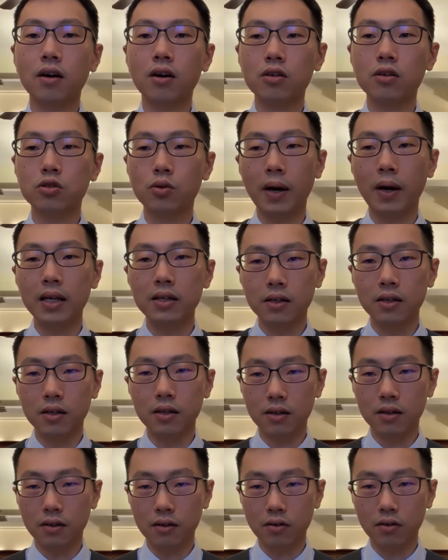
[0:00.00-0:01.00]
So but
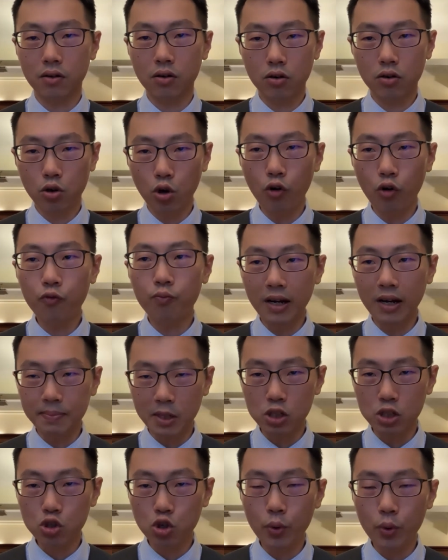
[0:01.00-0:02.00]
the growth might
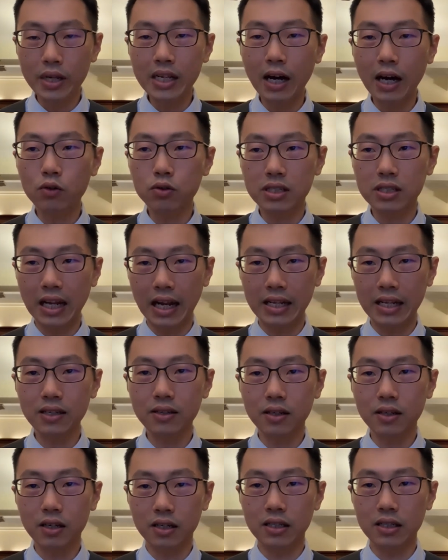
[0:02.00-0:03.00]
be slowing down slightly
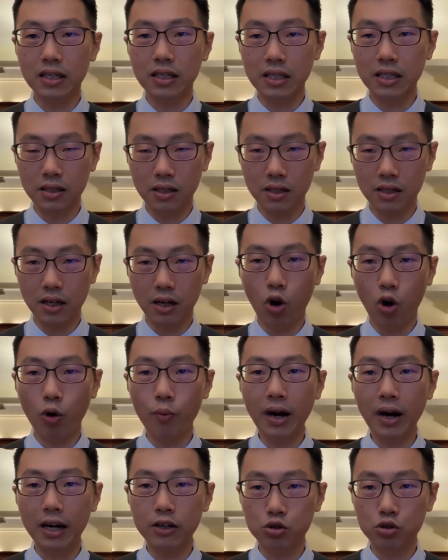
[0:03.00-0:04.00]
in the
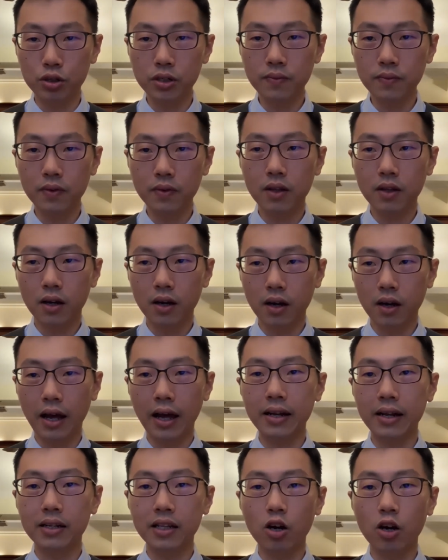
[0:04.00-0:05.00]
home country,
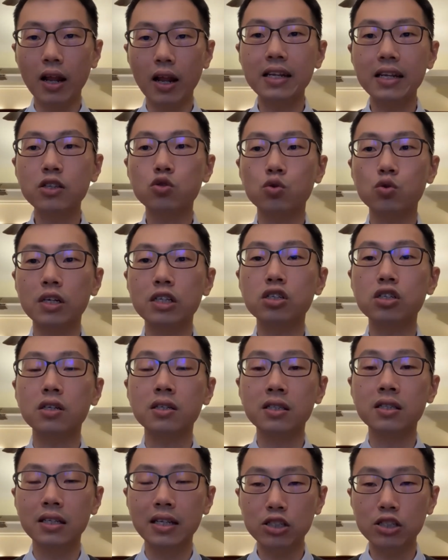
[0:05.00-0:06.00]
and they're likely to
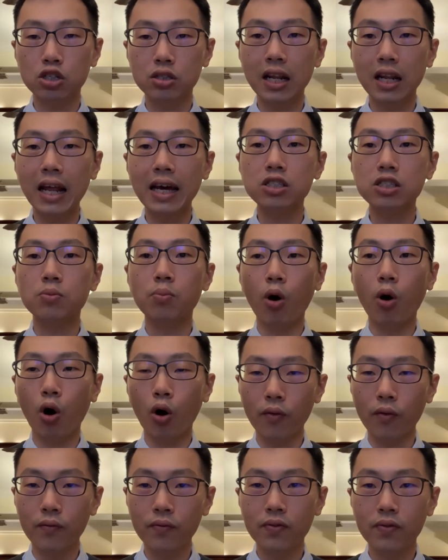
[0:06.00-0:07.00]
internationalize more.
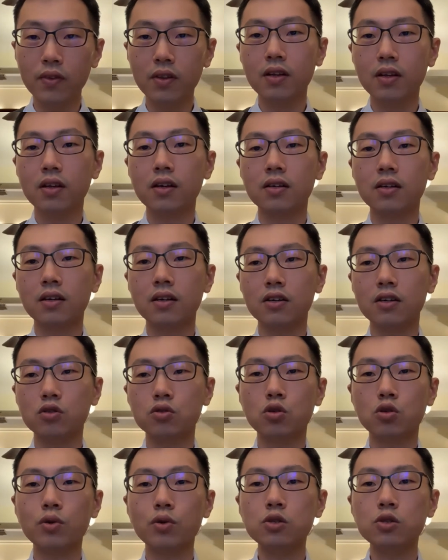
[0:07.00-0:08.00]

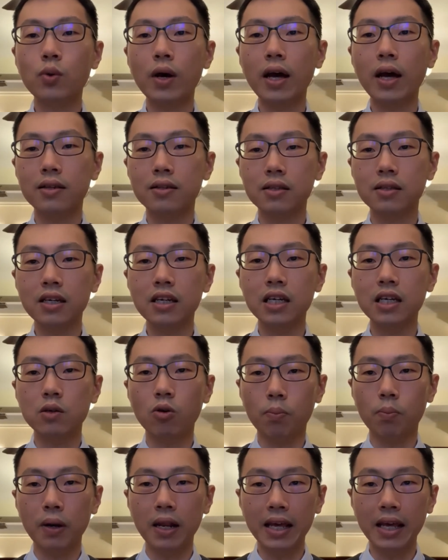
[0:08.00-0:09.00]
So that's where I think it
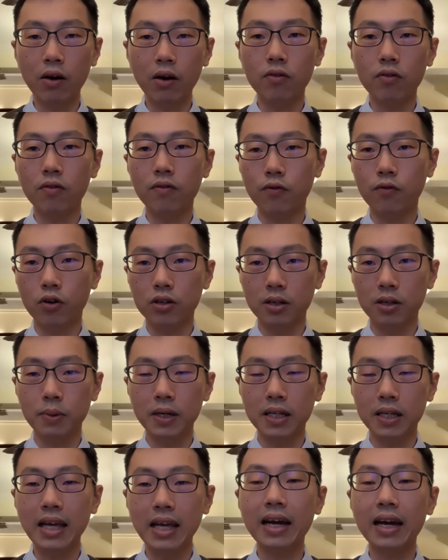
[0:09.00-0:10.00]
will play out for the
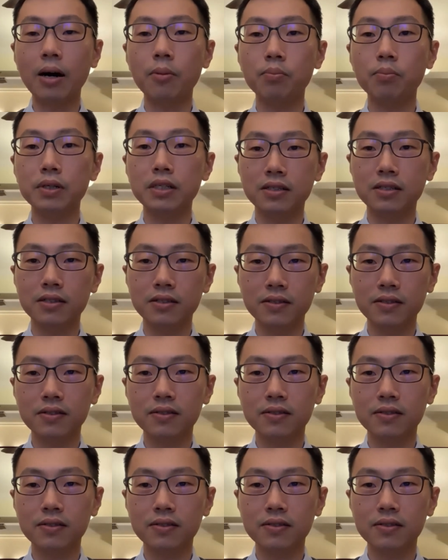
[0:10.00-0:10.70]
big tech companies.